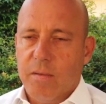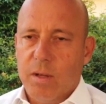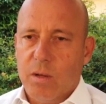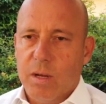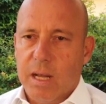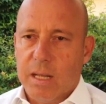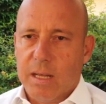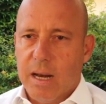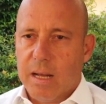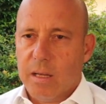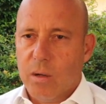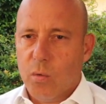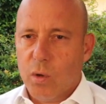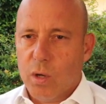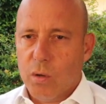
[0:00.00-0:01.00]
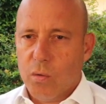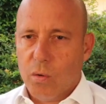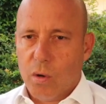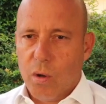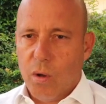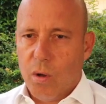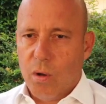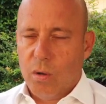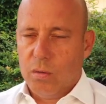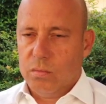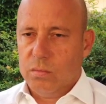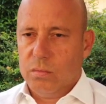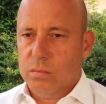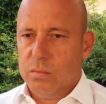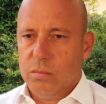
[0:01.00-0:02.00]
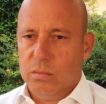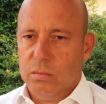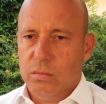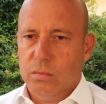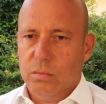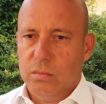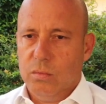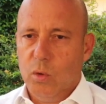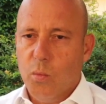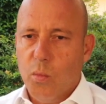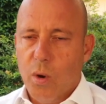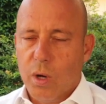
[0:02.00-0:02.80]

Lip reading: There are also other phases that are traditional.